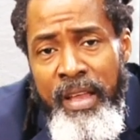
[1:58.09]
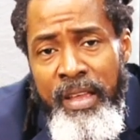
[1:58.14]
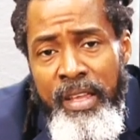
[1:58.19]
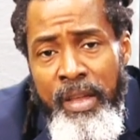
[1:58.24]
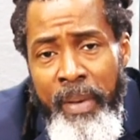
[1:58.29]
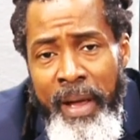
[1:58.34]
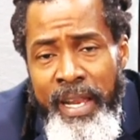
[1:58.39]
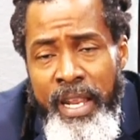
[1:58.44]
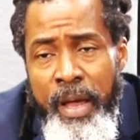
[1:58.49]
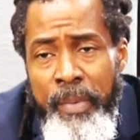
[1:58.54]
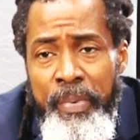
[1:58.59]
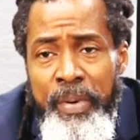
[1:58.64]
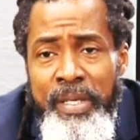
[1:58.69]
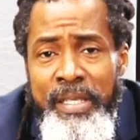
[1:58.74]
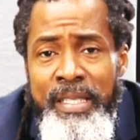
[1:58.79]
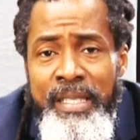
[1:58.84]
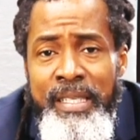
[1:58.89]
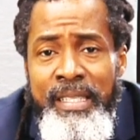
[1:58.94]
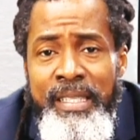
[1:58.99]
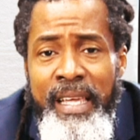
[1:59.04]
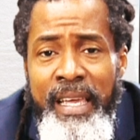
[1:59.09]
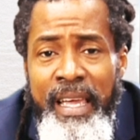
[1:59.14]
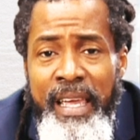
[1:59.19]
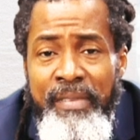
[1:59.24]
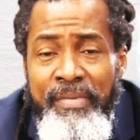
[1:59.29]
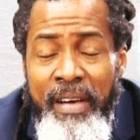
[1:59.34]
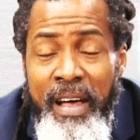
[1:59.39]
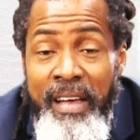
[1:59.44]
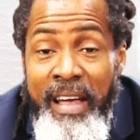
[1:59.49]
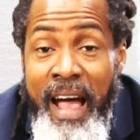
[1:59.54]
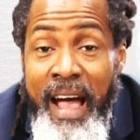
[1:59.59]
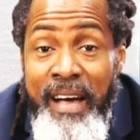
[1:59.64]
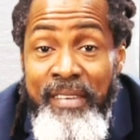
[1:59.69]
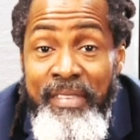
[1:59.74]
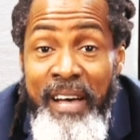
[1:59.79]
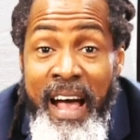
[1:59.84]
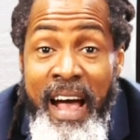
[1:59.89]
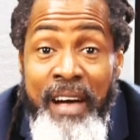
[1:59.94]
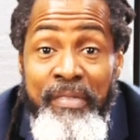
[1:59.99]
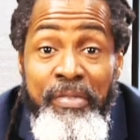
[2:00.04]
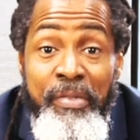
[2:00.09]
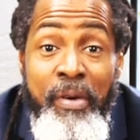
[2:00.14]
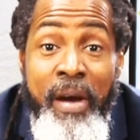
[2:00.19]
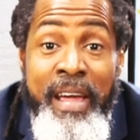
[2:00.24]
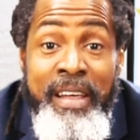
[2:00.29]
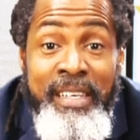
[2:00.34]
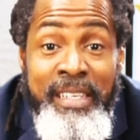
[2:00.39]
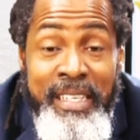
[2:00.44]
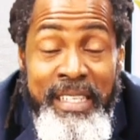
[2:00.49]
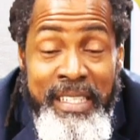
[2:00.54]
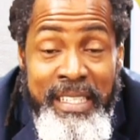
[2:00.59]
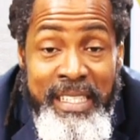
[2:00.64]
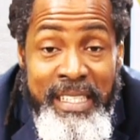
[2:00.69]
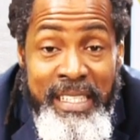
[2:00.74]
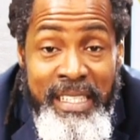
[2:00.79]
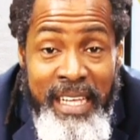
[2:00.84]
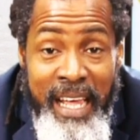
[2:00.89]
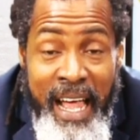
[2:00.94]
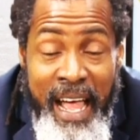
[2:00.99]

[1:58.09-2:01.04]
You might hear persons say, if I have arthritis,